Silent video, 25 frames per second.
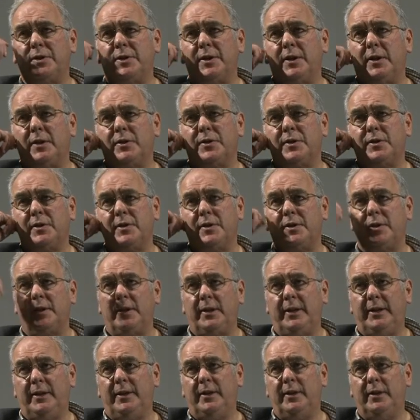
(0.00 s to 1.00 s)
disasters
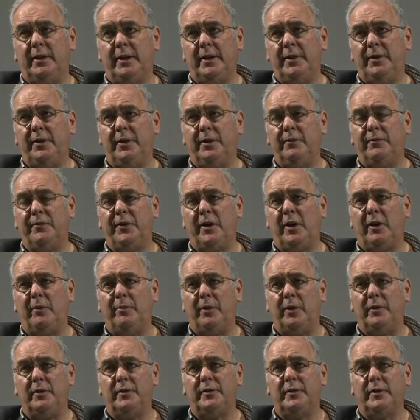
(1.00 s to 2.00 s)
in the
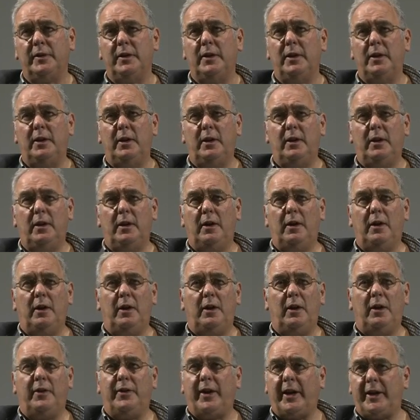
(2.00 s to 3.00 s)
environment.
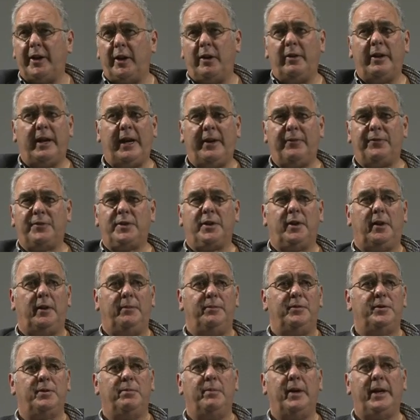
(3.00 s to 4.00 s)
They don't have
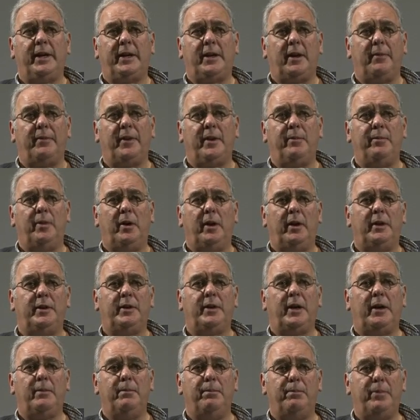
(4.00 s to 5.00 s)
time to make up their
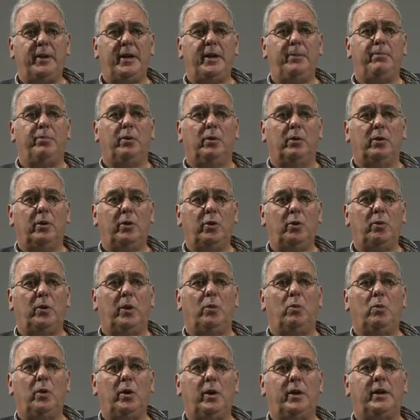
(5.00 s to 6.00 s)
mind. And people who
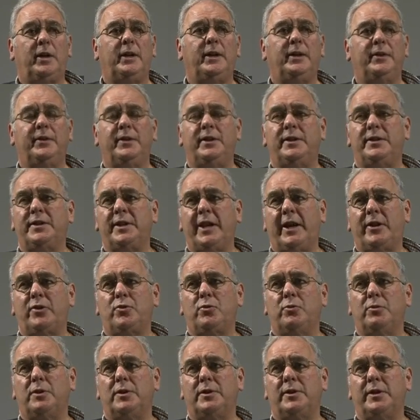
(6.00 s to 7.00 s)
are working in these
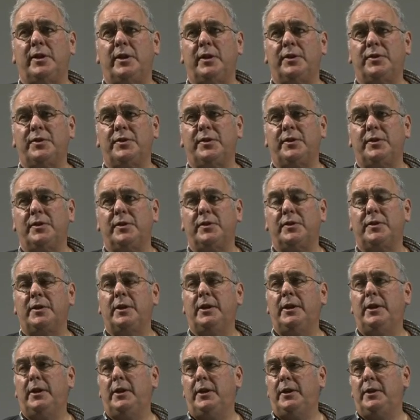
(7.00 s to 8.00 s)
natural disasters
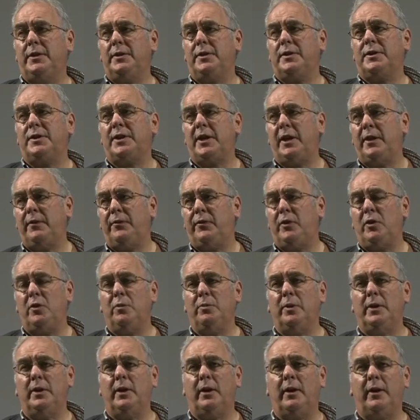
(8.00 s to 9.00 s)
to save
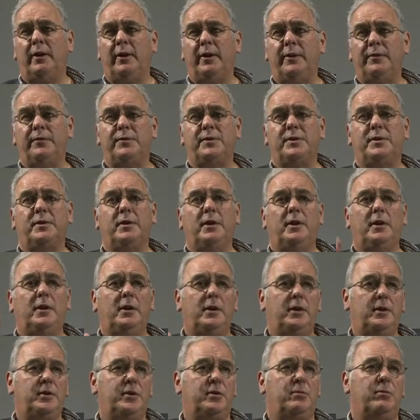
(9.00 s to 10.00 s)
human lives,
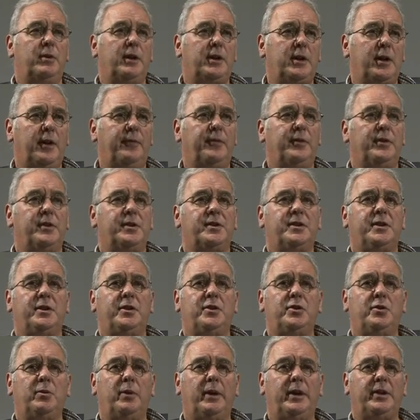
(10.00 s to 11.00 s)
to recover the
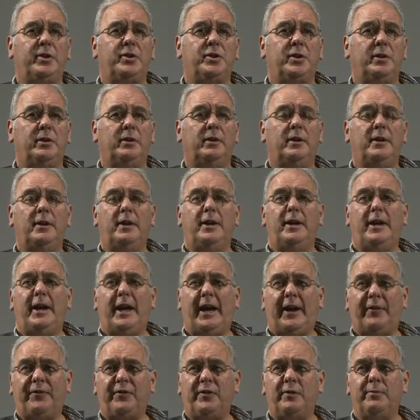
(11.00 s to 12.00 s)
situation,
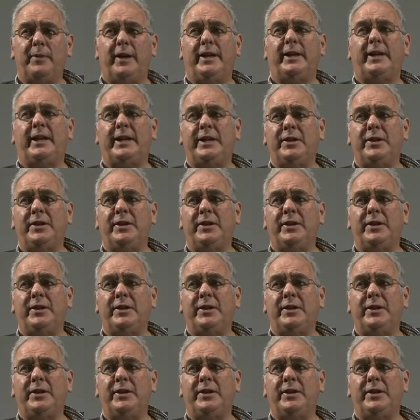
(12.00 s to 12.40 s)
have to make